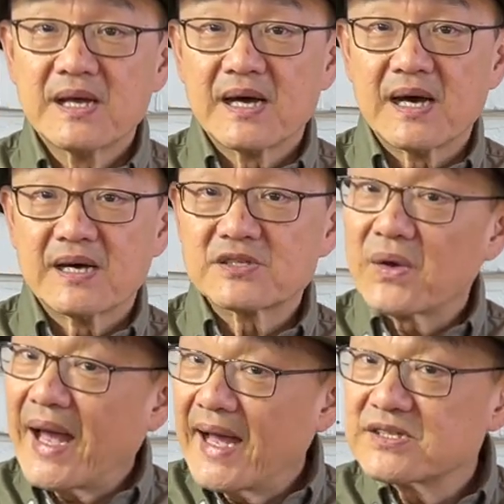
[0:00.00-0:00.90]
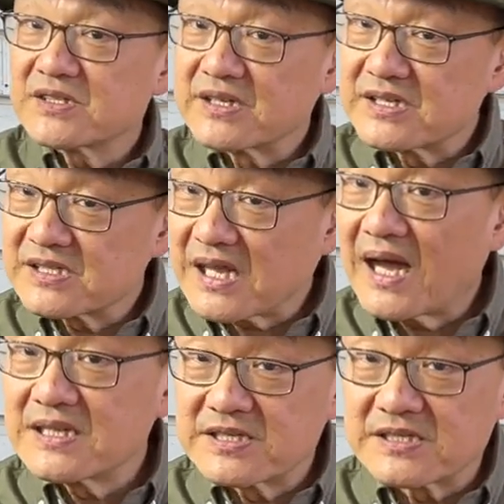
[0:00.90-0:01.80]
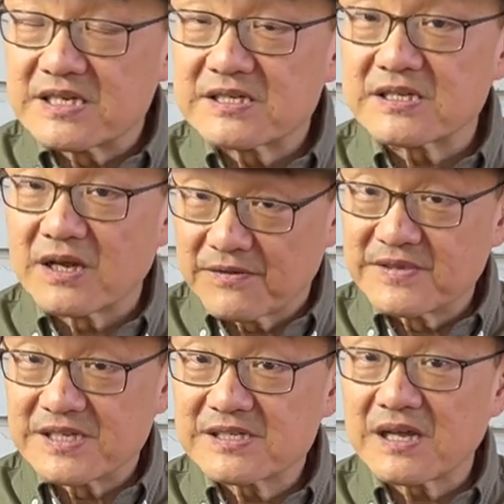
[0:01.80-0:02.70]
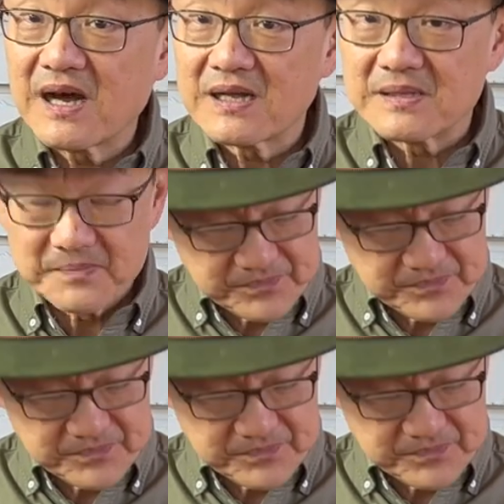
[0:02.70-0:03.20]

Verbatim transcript: uh, so adds to the stylishness of this style.